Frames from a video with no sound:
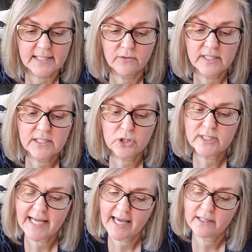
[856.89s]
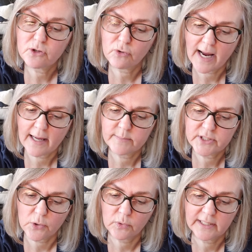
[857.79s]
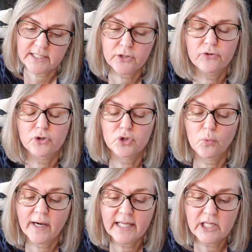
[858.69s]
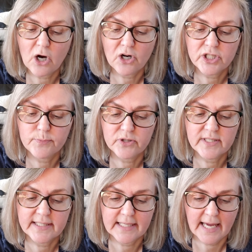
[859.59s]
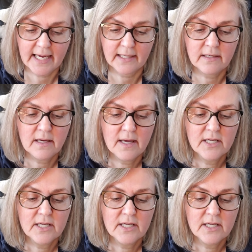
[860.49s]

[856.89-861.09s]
Now these are 10 grams only, so they're 20 yards per skein.